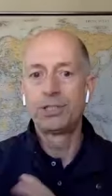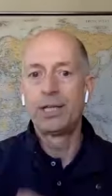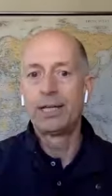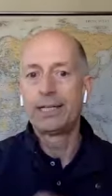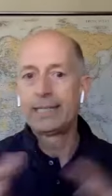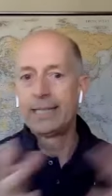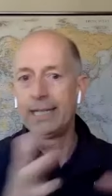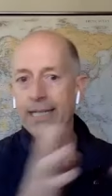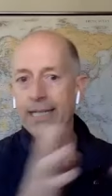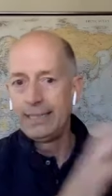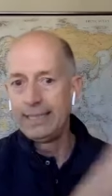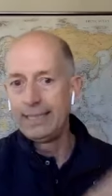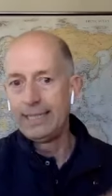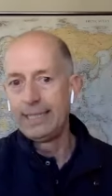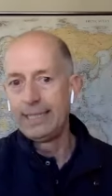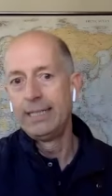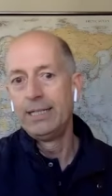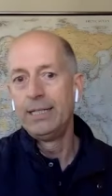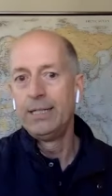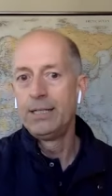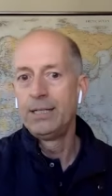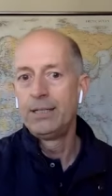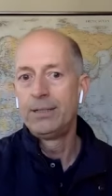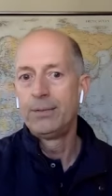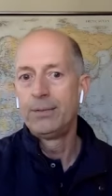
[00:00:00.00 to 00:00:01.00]
like they
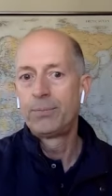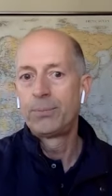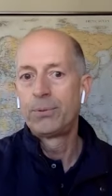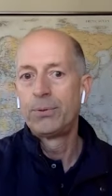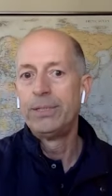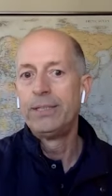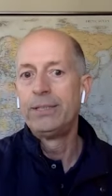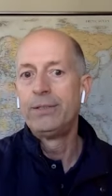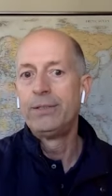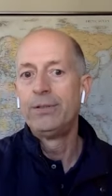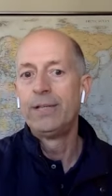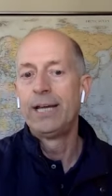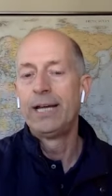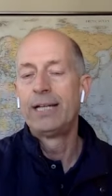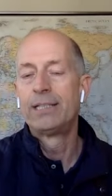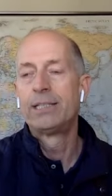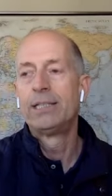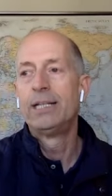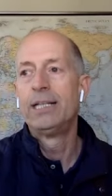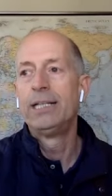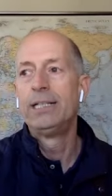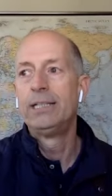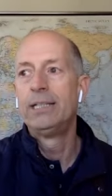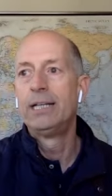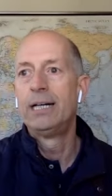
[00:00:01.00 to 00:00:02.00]
did pre
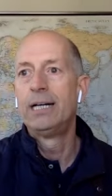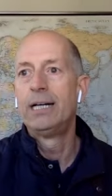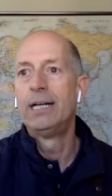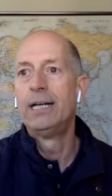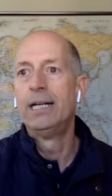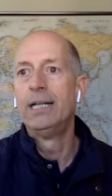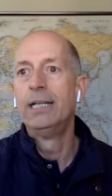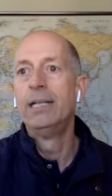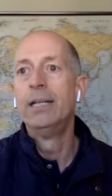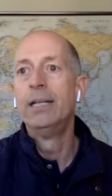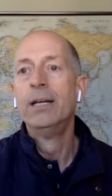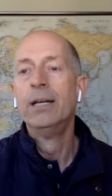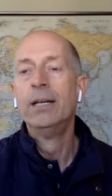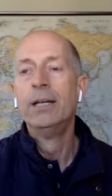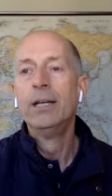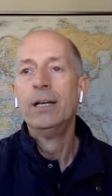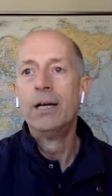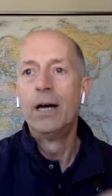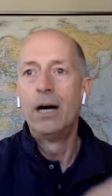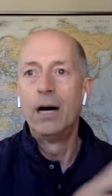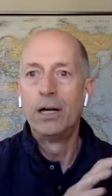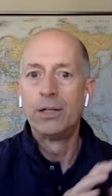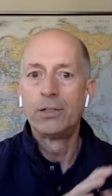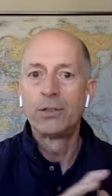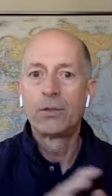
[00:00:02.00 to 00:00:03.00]
2008 9,
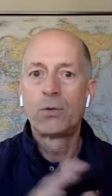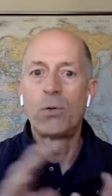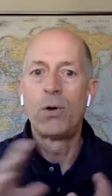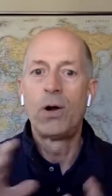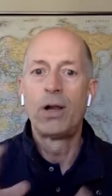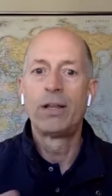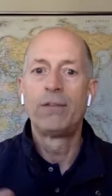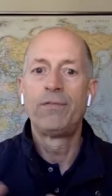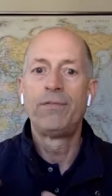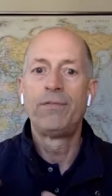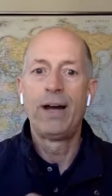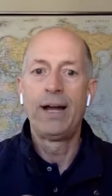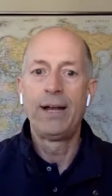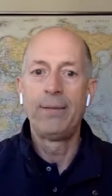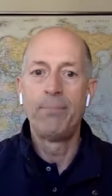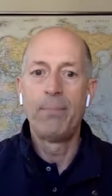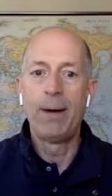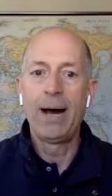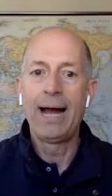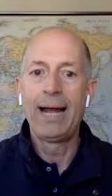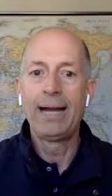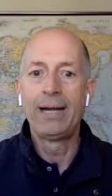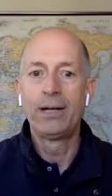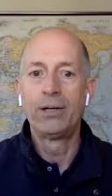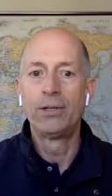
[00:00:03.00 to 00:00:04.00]
unqualified
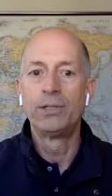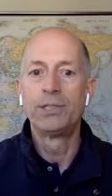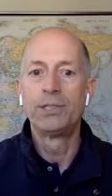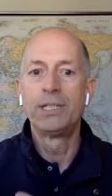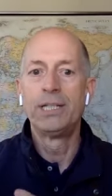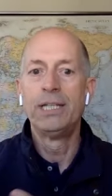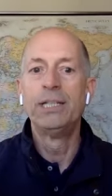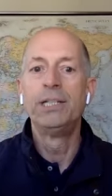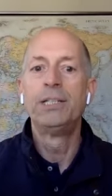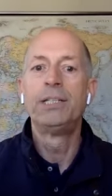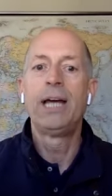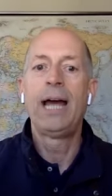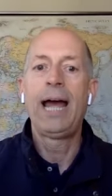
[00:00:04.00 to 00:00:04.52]
buyers into